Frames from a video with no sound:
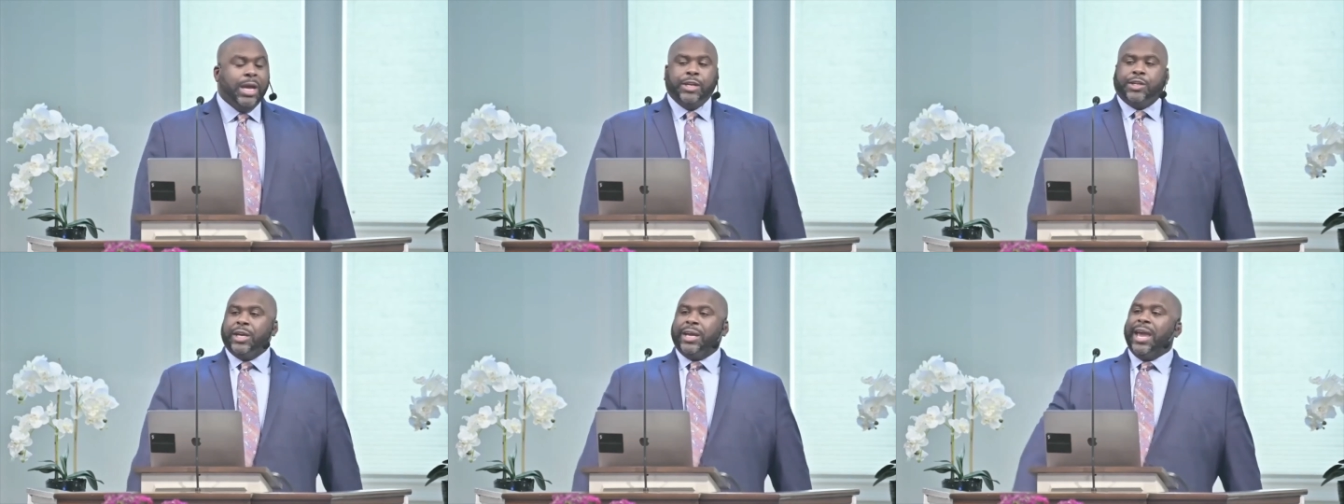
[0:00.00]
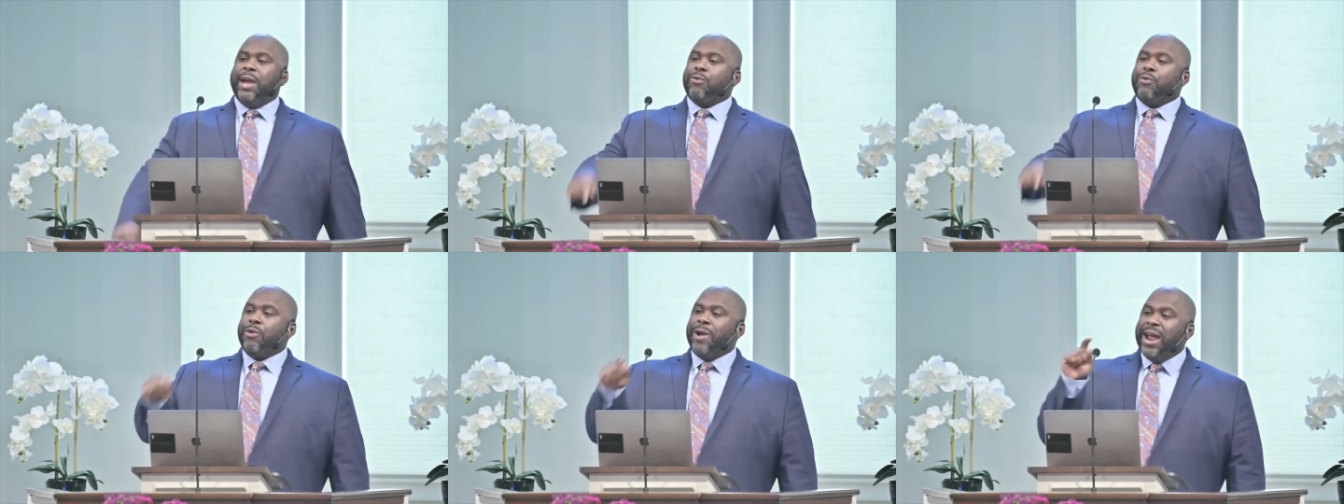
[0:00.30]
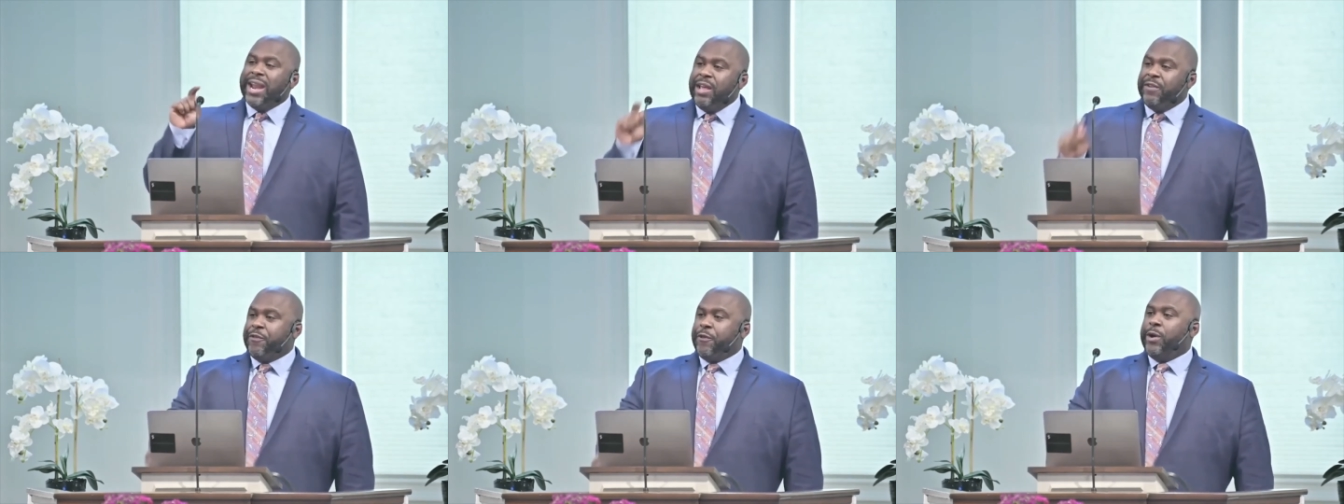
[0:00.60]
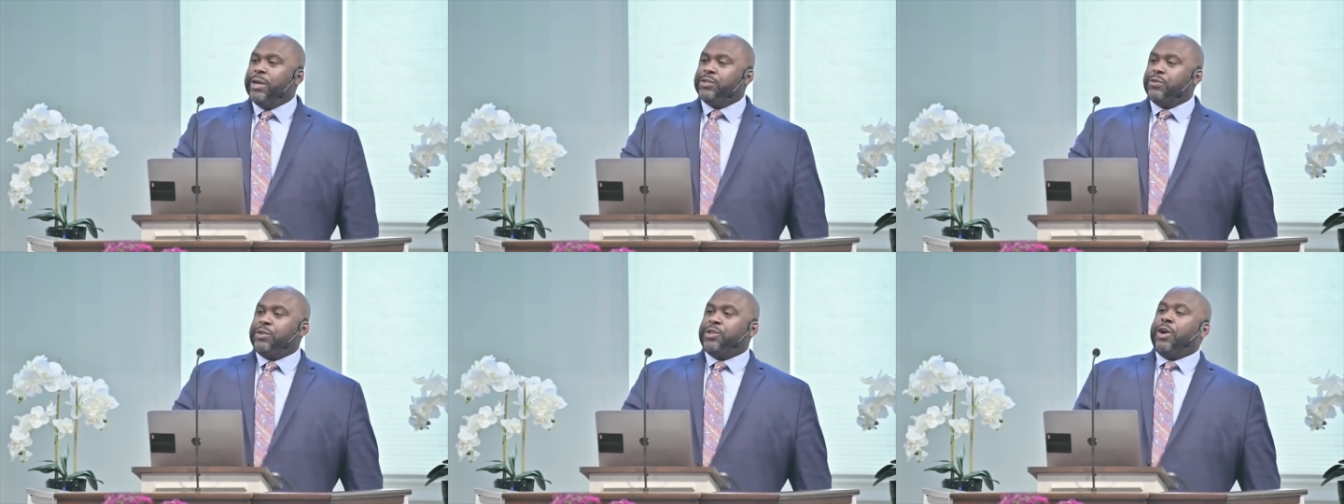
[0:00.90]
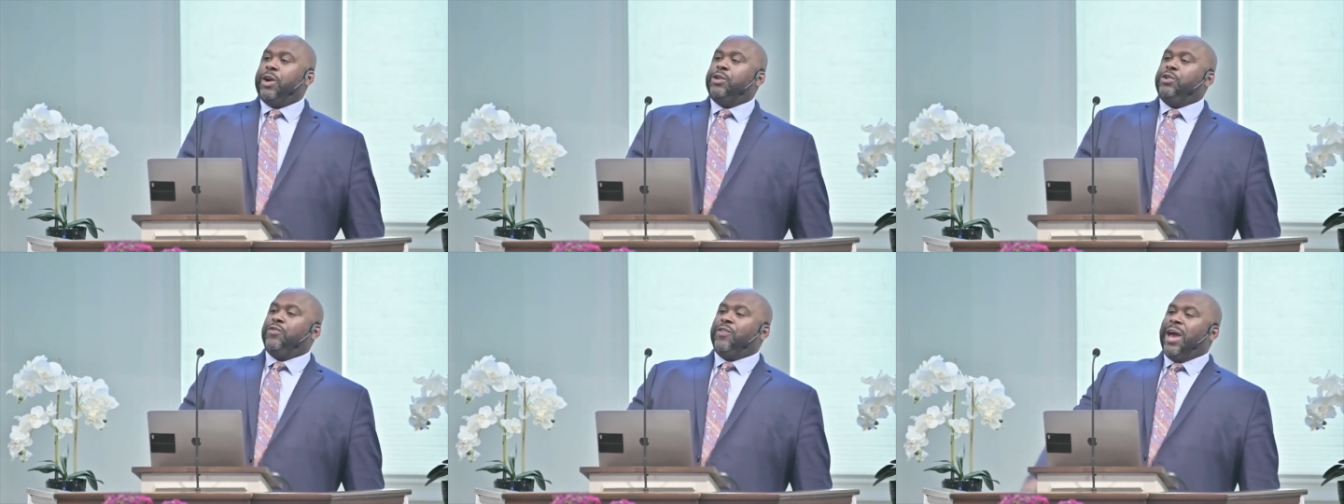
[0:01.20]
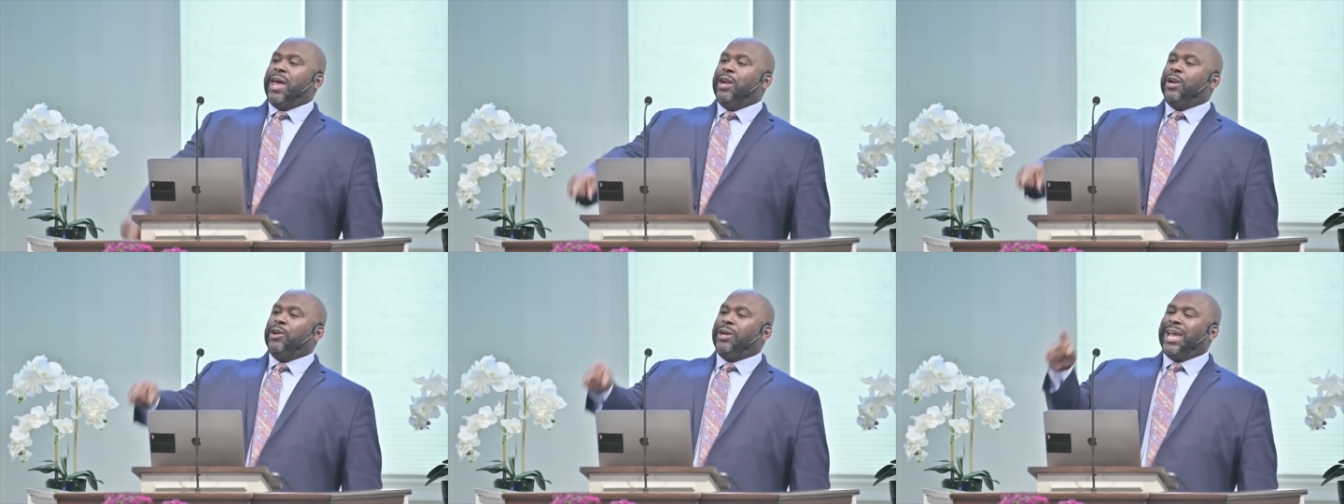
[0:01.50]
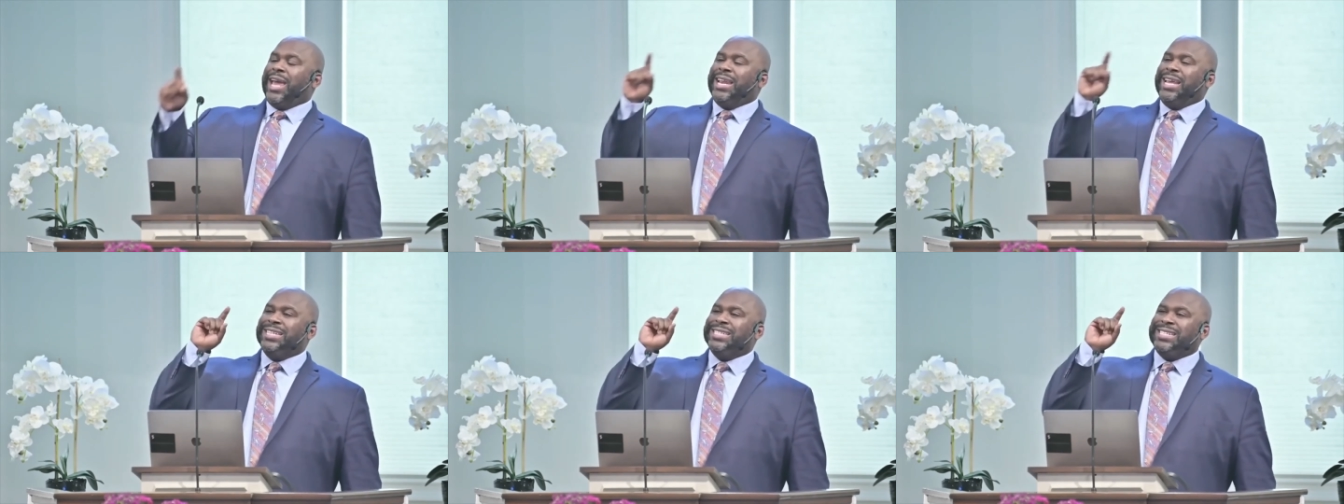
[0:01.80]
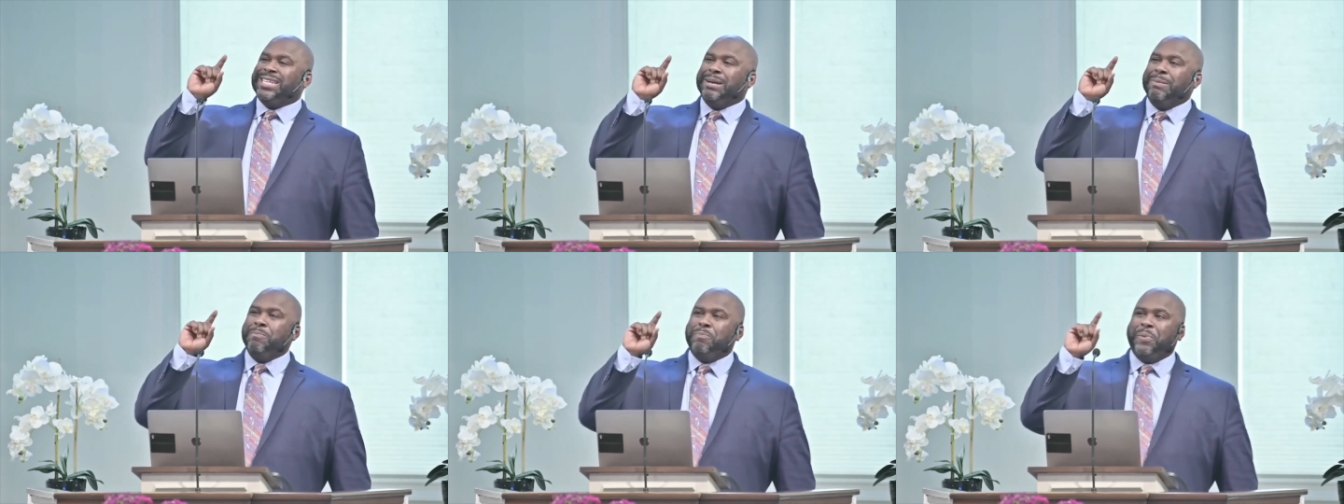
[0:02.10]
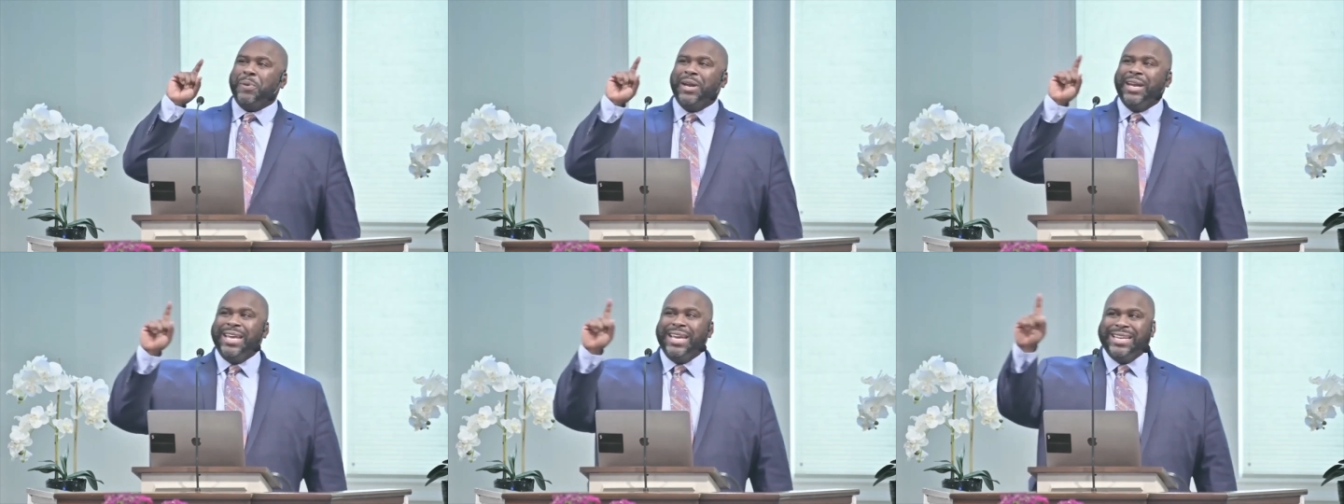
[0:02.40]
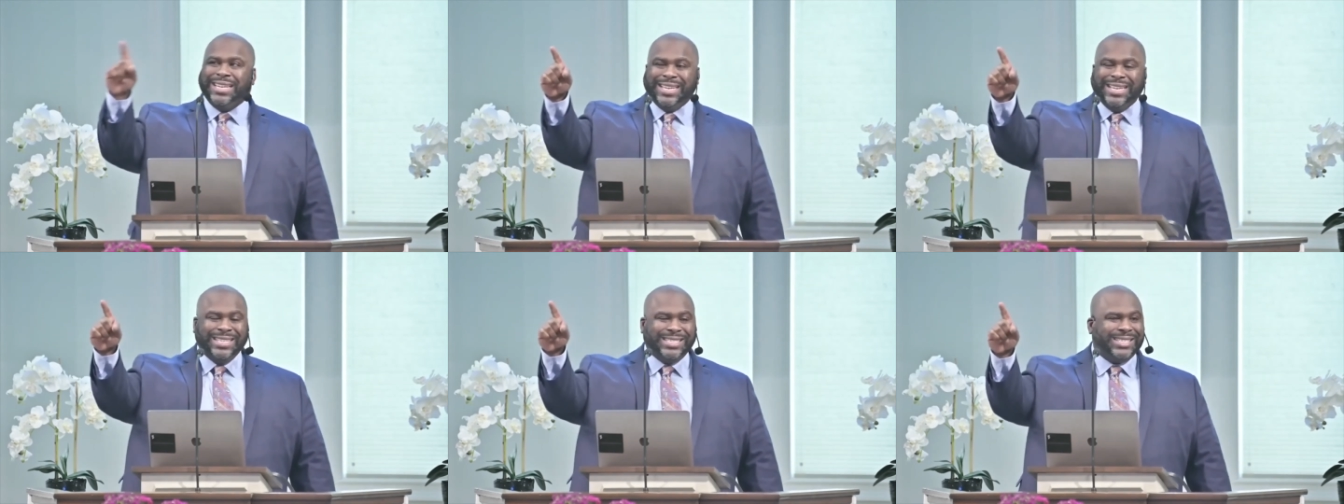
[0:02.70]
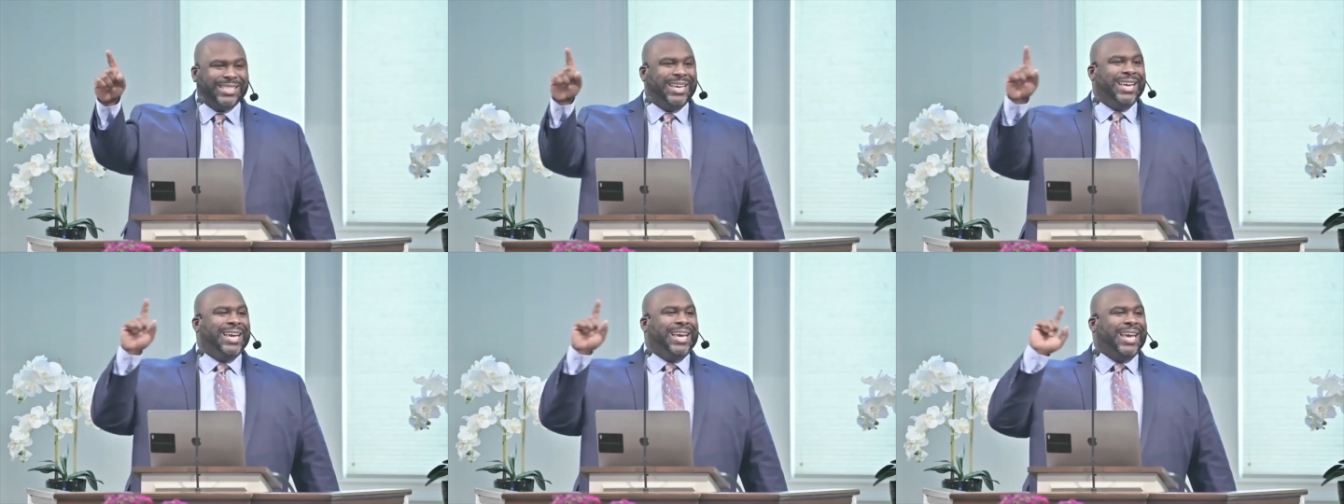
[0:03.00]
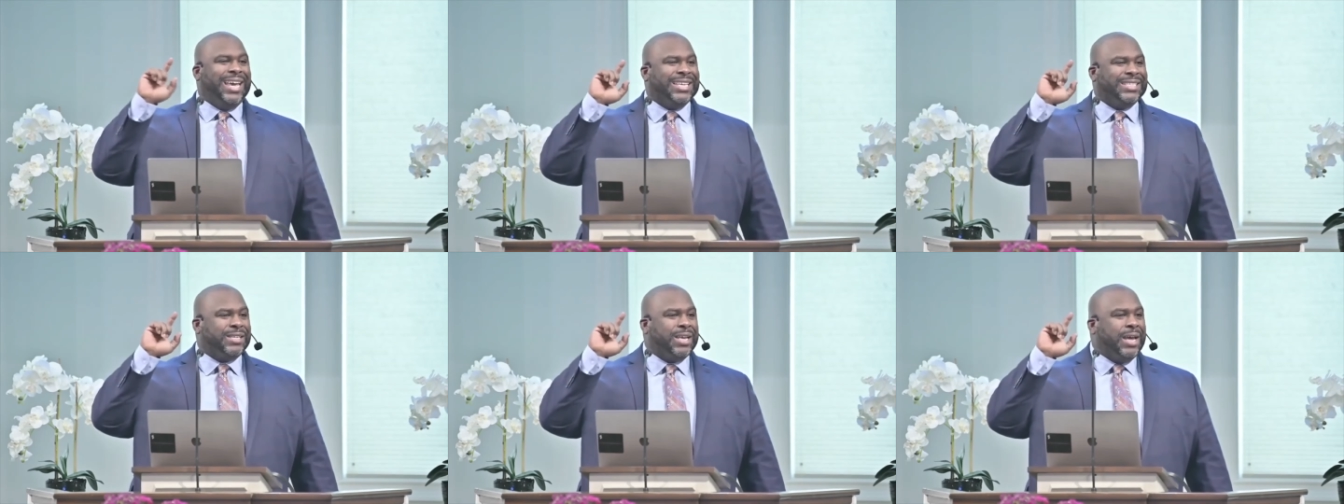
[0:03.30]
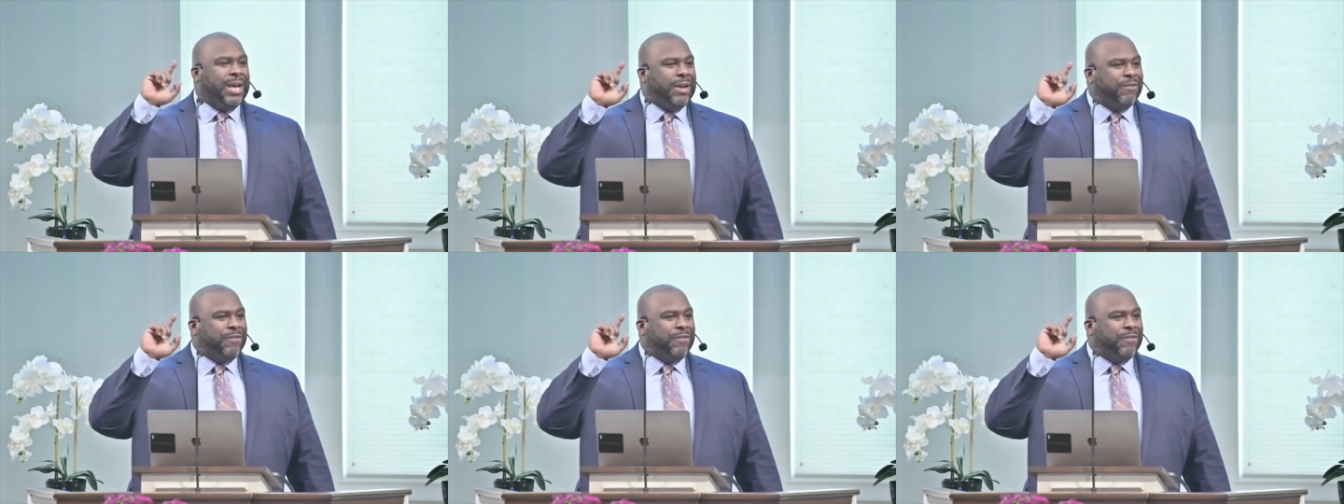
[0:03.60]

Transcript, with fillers: To get ready for his return, you've got to look at his completeness, his